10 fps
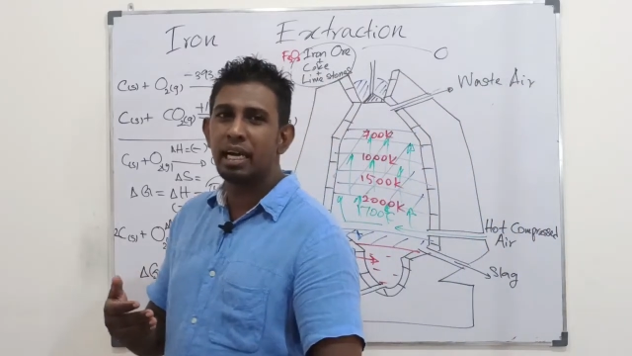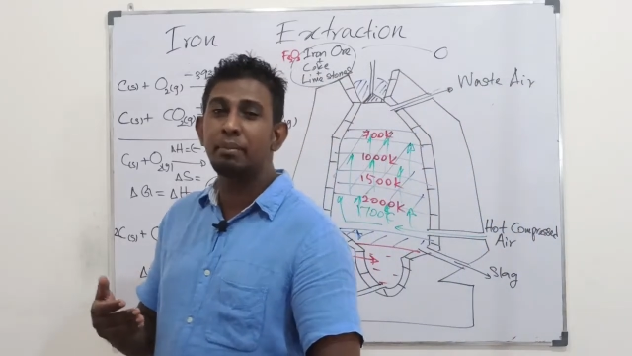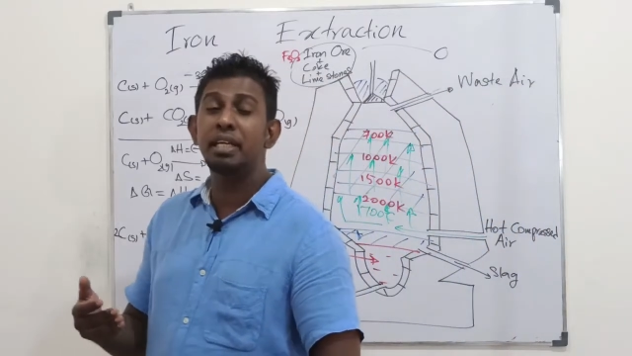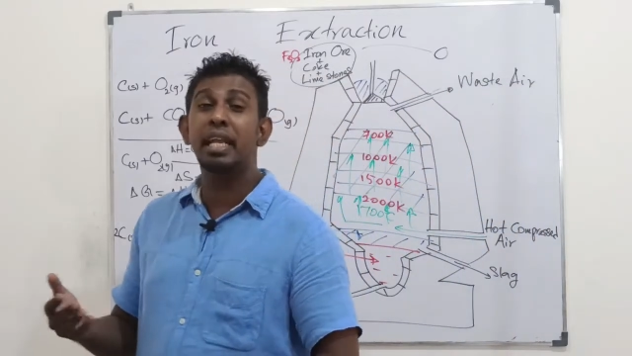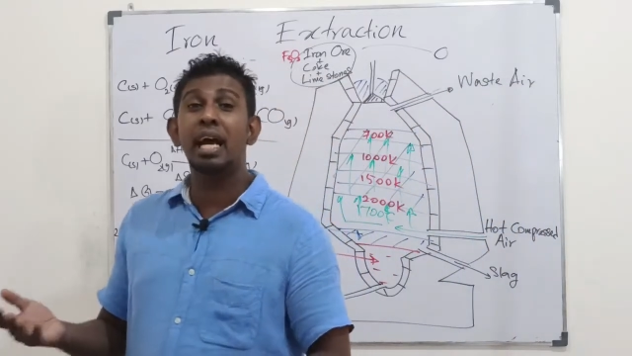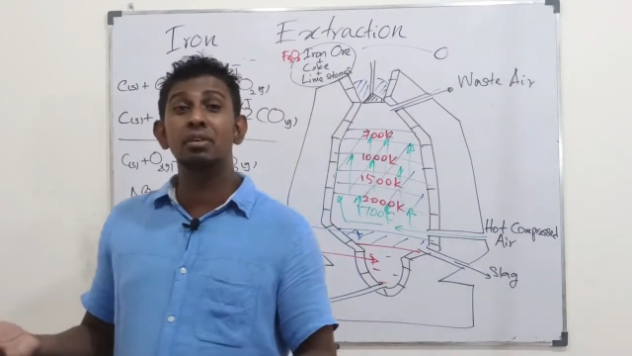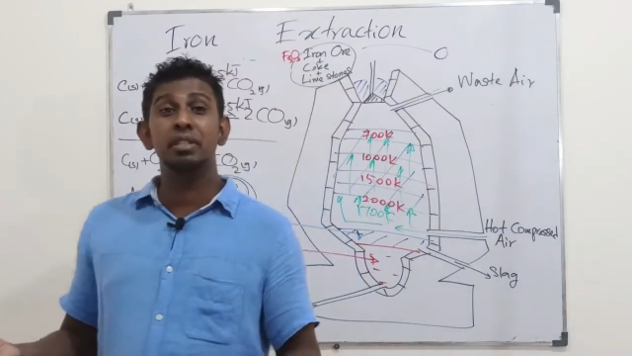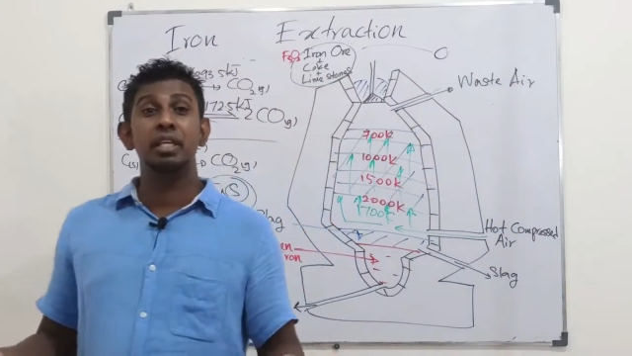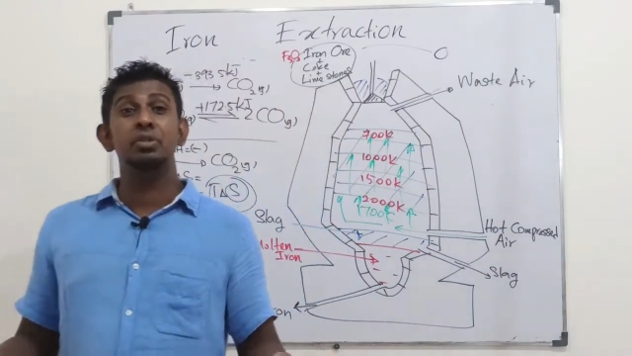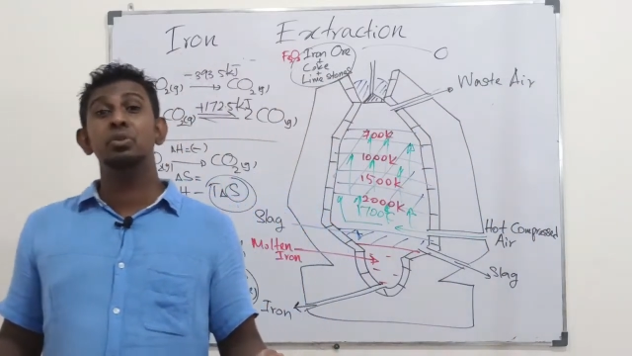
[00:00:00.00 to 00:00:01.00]
carbon
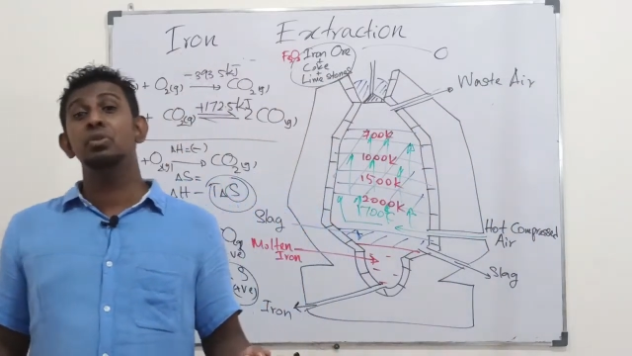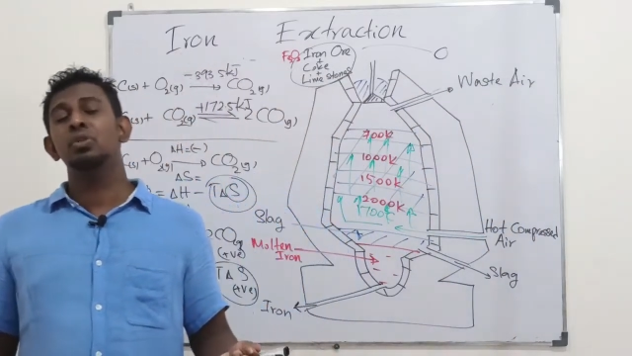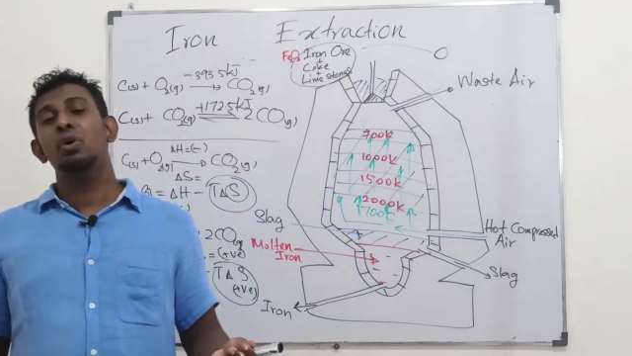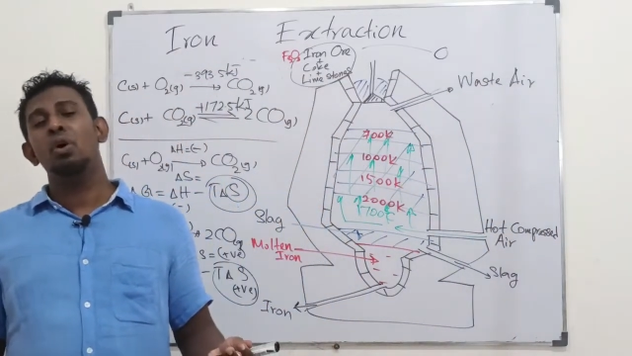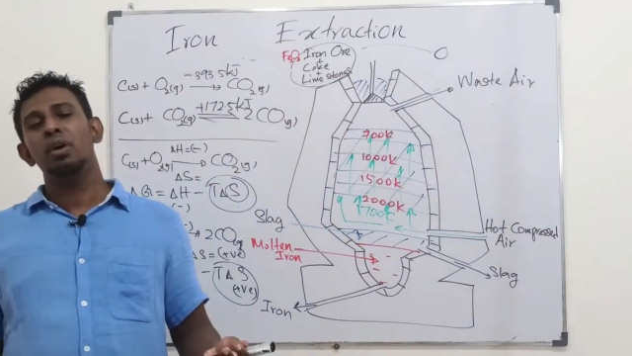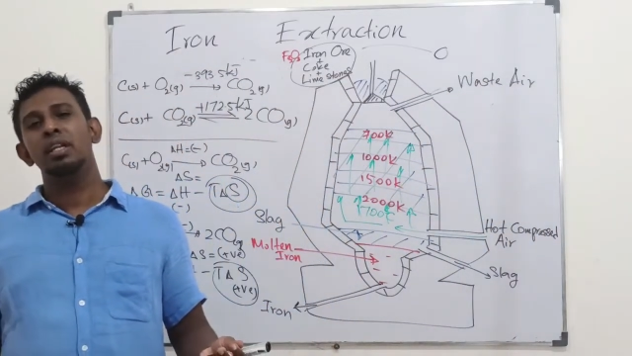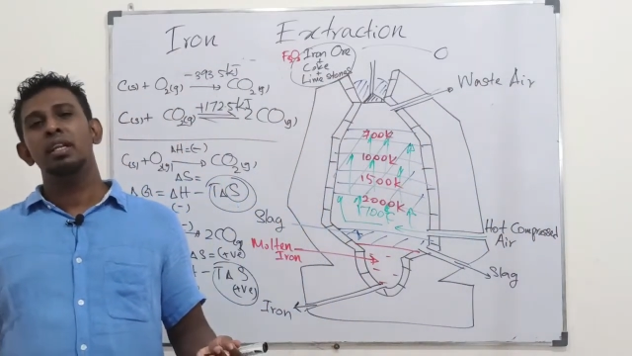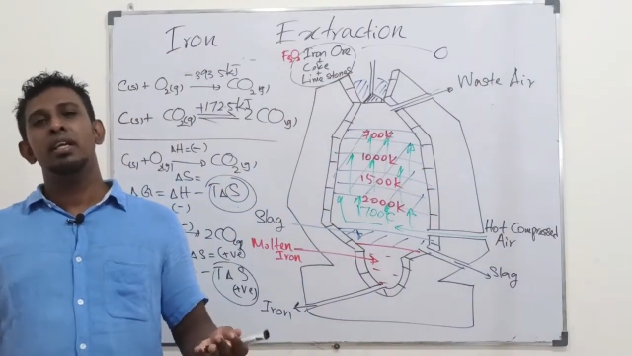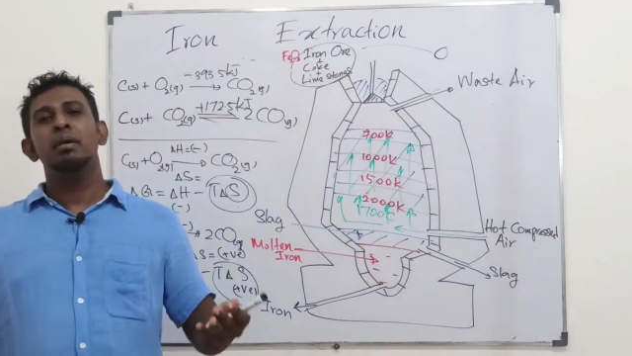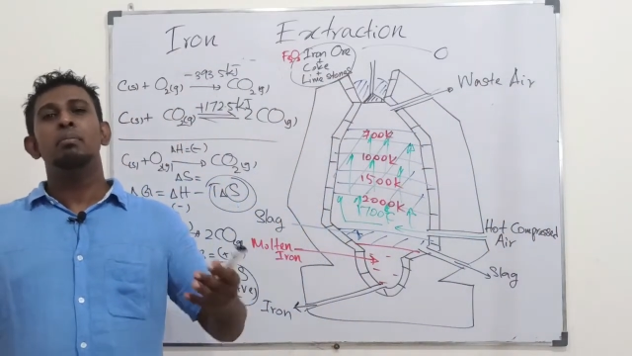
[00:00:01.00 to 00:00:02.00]
dioxide we would
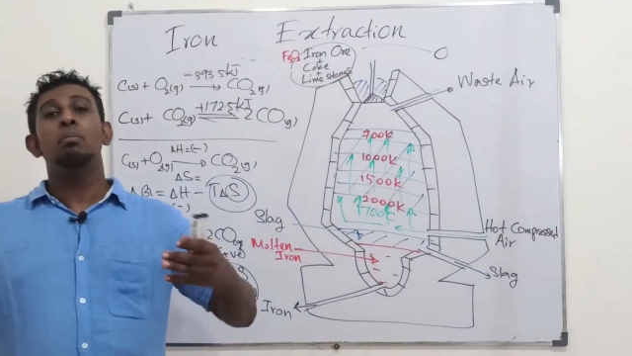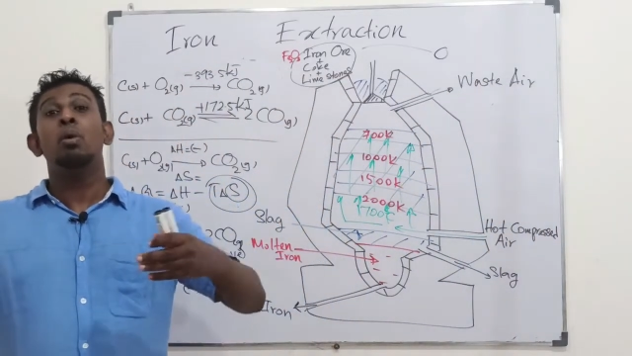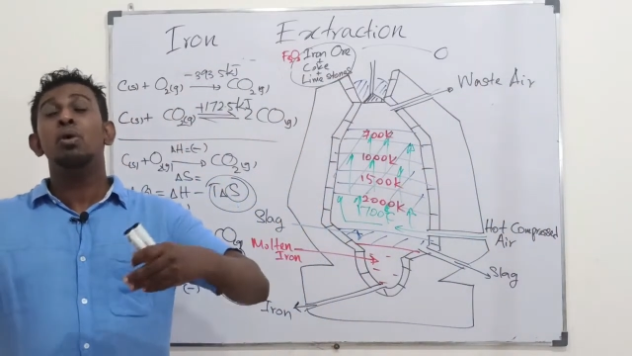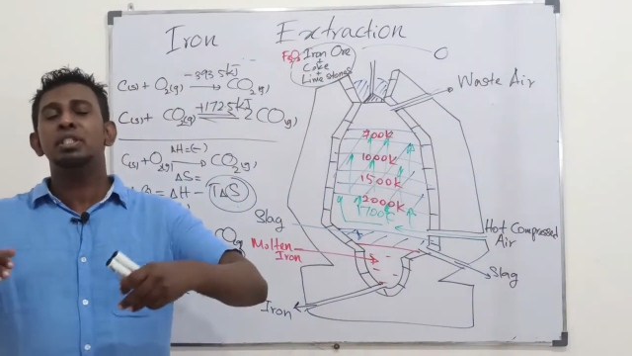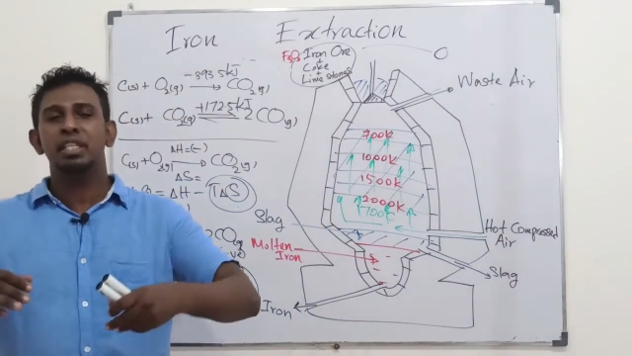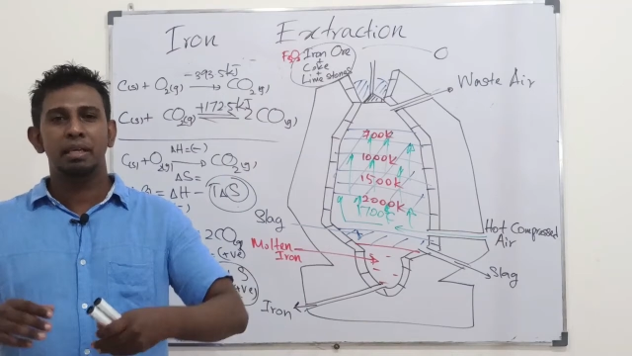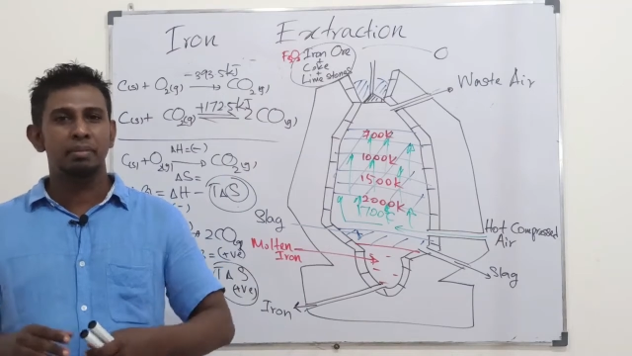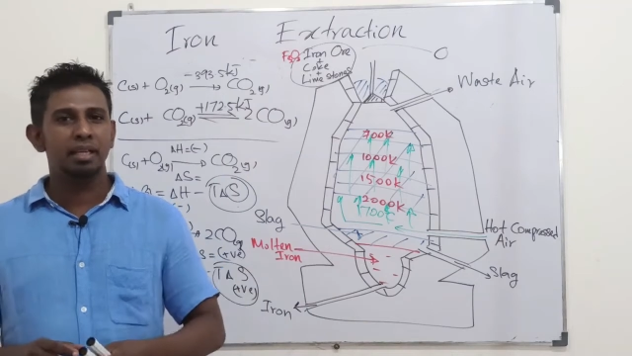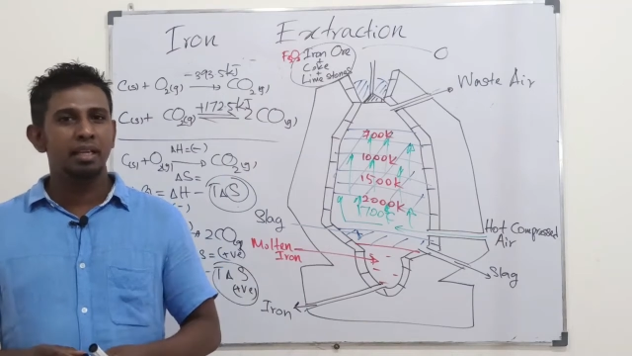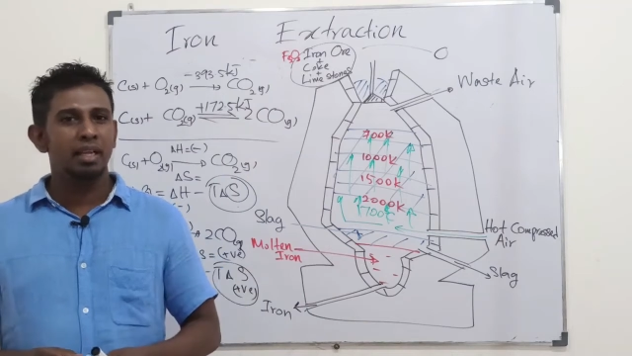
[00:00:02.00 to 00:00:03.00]
call more
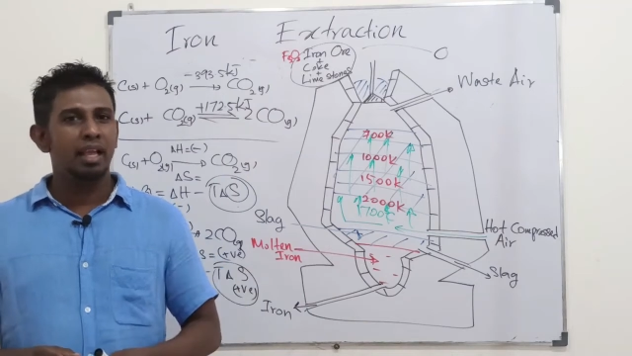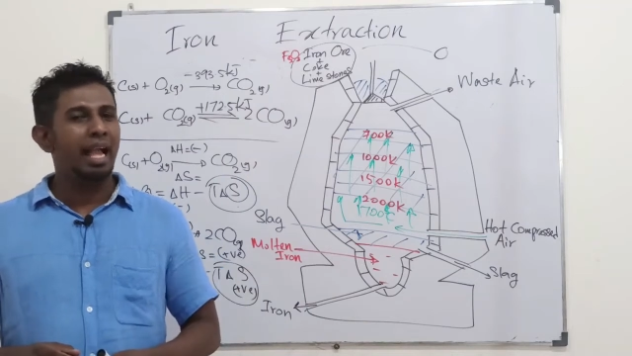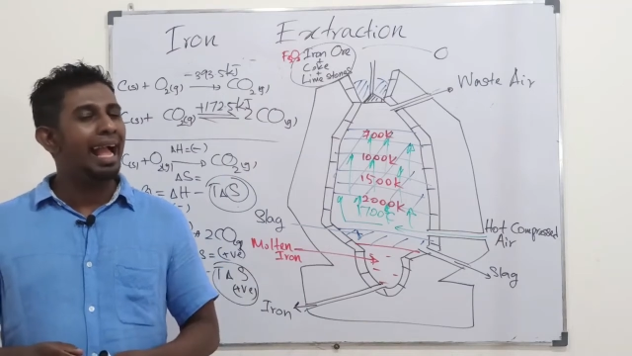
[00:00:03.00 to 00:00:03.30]
stable